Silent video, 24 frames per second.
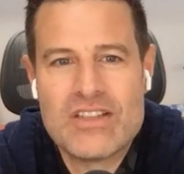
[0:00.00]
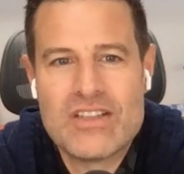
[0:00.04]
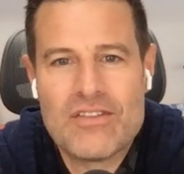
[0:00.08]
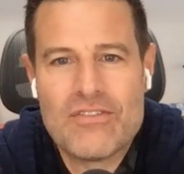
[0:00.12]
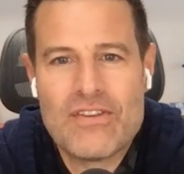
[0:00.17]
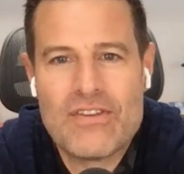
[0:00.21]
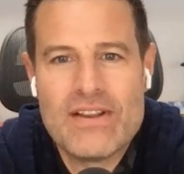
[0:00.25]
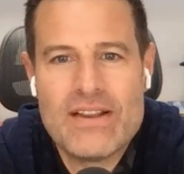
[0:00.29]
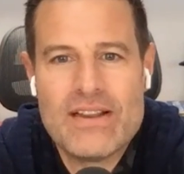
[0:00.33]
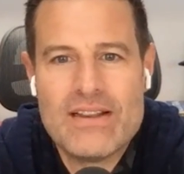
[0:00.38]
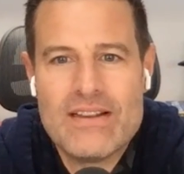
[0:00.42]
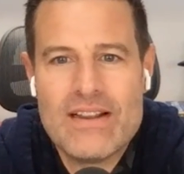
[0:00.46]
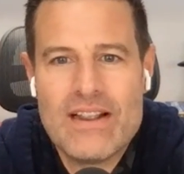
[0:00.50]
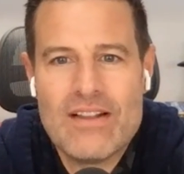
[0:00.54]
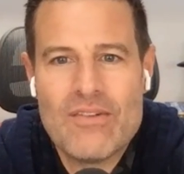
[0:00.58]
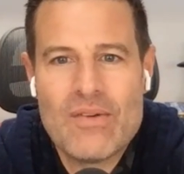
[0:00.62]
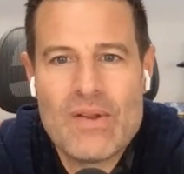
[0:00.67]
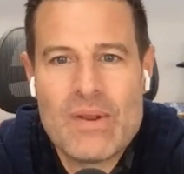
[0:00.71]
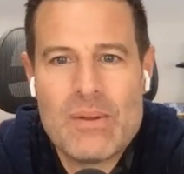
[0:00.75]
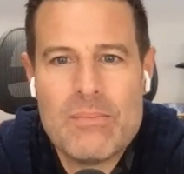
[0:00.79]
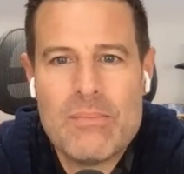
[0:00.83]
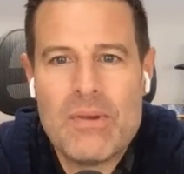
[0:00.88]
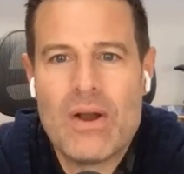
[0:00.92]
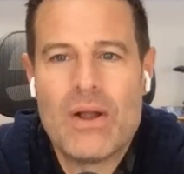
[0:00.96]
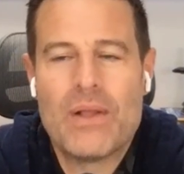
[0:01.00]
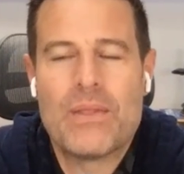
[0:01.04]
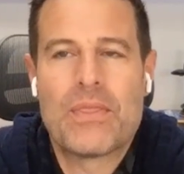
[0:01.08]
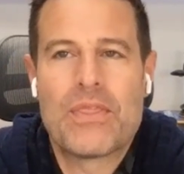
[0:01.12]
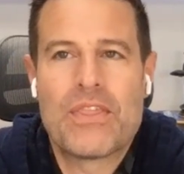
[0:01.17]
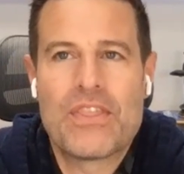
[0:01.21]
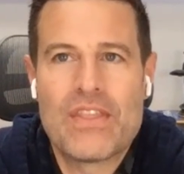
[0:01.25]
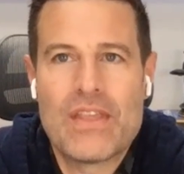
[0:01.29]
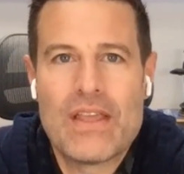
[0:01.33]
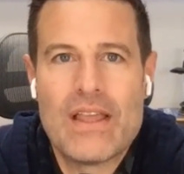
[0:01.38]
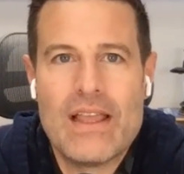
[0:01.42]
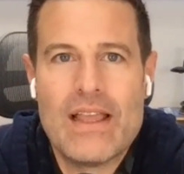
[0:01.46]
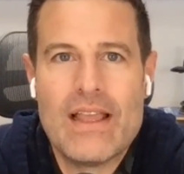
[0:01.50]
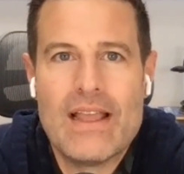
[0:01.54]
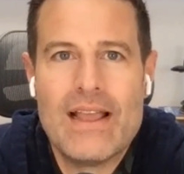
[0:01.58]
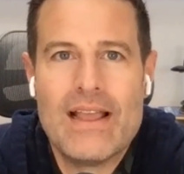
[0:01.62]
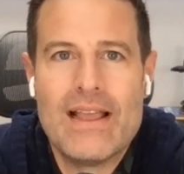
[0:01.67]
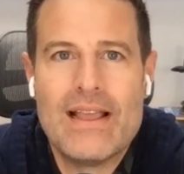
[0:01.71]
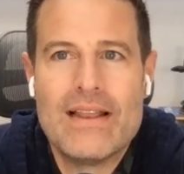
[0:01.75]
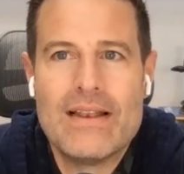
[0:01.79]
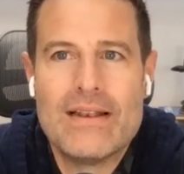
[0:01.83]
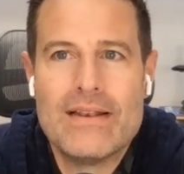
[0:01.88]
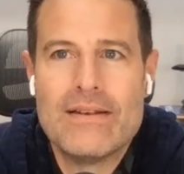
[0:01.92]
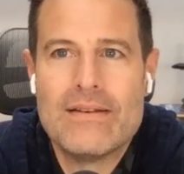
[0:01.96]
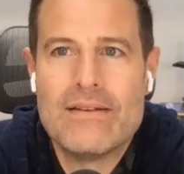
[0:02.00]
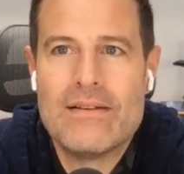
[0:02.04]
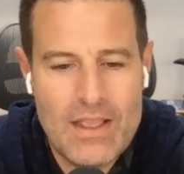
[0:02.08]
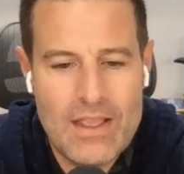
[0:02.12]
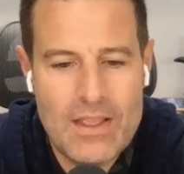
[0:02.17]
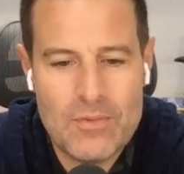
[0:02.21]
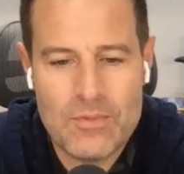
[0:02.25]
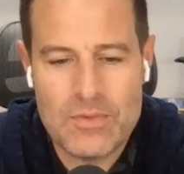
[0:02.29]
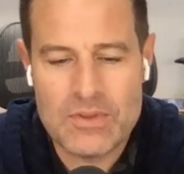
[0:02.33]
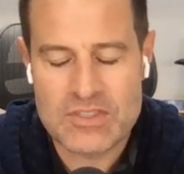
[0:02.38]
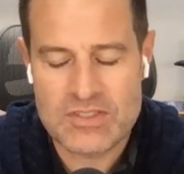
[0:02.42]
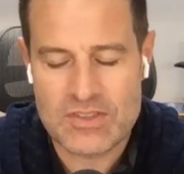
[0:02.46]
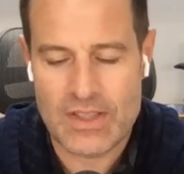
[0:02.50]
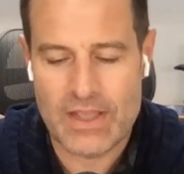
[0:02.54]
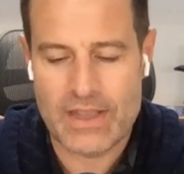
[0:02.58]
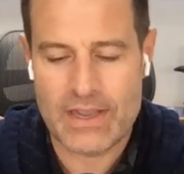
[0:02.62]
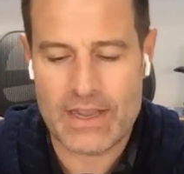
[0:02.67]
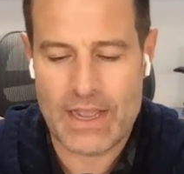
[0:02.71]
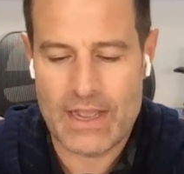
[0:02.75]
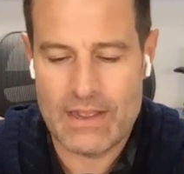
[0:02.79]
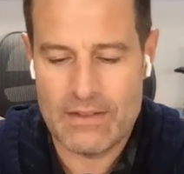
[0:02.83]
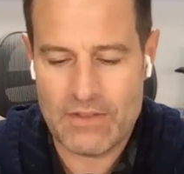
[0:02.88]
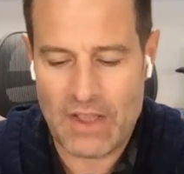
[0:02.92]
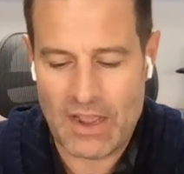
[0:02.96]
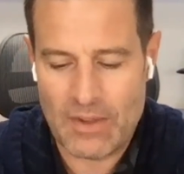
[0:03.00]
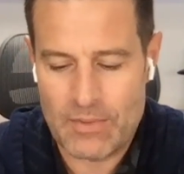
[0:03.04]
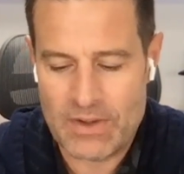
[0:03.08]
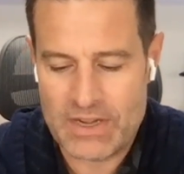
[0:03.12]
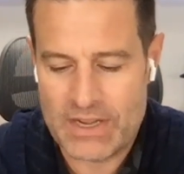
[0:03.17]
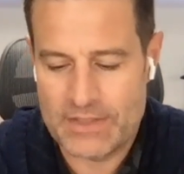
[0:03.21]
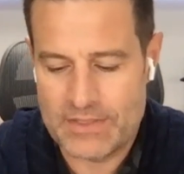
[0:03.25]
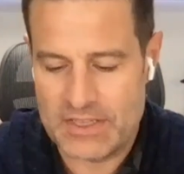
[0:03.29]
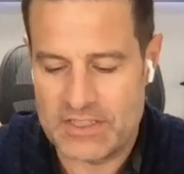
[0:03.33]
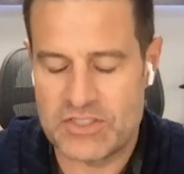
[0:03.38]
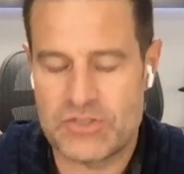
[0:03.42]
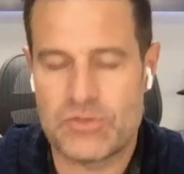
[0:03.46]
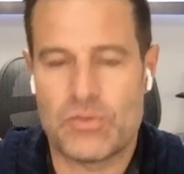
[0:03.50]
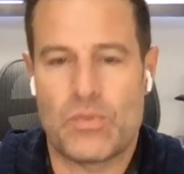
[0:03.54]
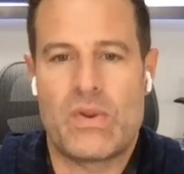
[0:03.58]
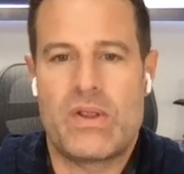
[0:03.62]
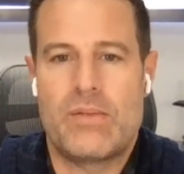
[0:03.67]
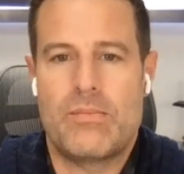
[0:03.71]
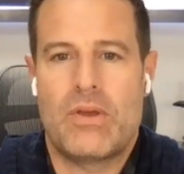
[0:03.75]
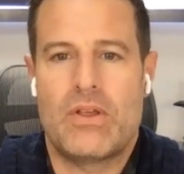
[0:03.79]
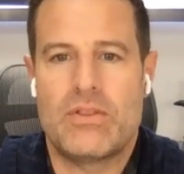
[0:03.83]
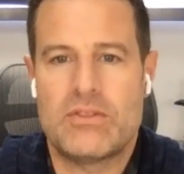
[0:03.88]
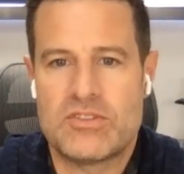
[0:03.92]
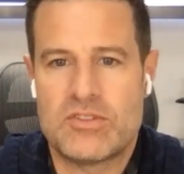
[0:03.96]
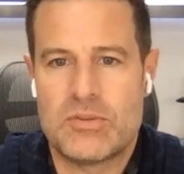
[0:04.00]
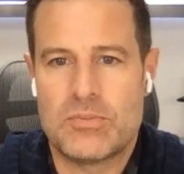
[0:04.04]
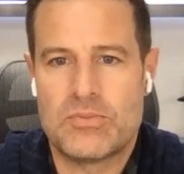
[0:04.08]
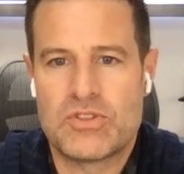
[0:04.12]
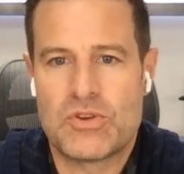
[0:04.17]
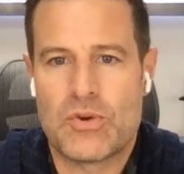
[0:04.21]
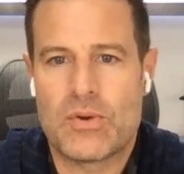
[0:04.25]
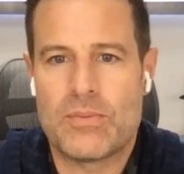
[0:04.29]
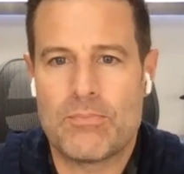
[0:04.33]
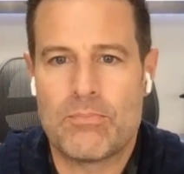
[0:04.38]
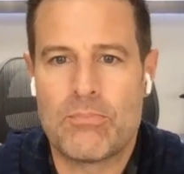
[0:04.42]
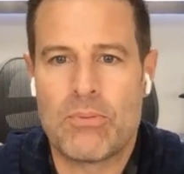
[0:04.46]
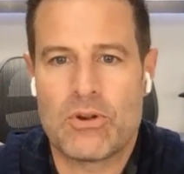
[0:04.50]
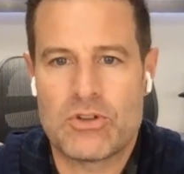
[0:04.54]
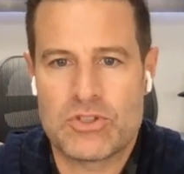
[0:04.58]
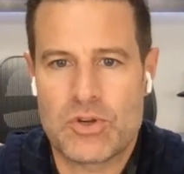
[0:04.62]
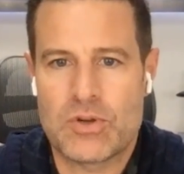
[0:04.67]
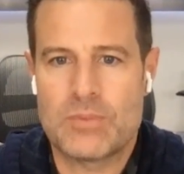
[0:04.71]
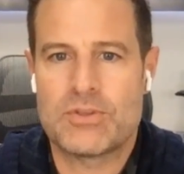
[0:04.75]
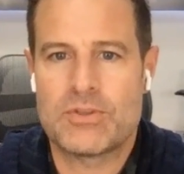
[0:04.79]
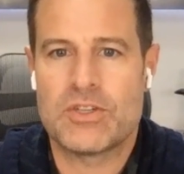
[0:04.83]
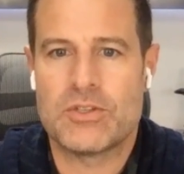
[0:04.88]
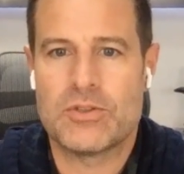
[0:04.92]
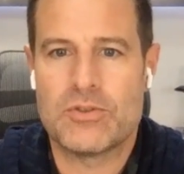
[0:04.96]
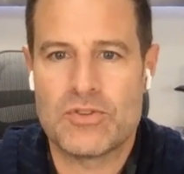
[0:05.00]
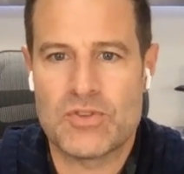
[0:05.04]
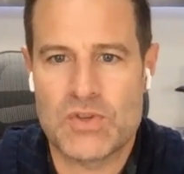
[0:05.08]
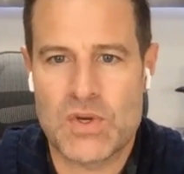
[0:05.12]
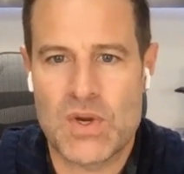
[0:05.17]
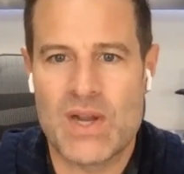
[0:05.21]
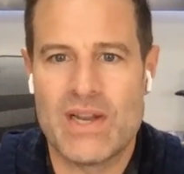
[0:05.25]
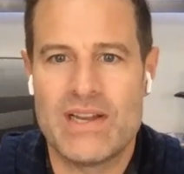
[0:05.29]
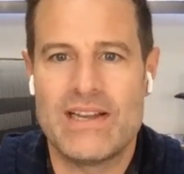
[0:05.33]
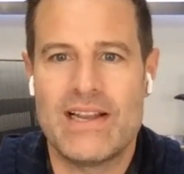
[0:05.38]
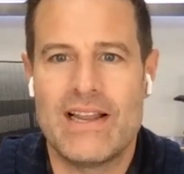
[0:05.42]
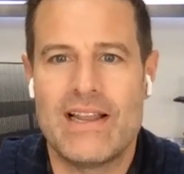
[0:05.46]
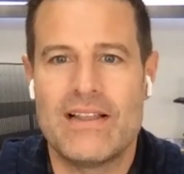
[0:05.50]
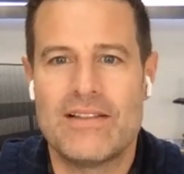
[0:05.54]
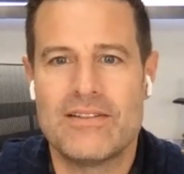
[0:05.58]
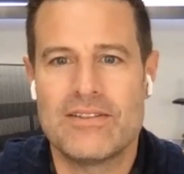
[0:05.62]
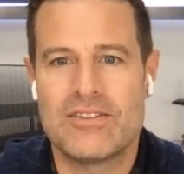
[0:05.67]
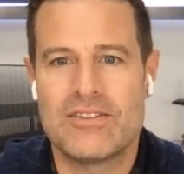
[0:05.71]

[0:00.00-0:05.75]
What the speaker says: every month, and it was like I would get these 3-month prescriptions, right? And